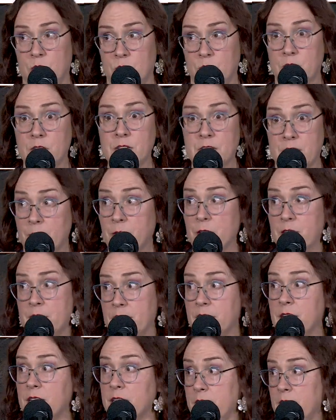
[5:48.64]
Is
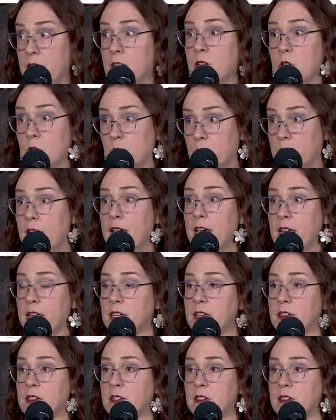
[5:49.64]
everything in there okay?
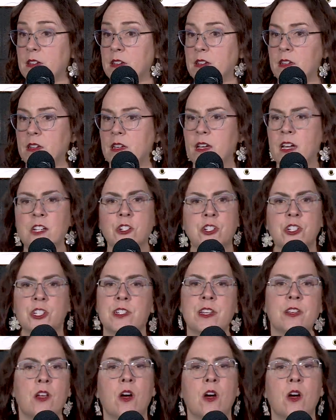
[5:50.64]
And she said,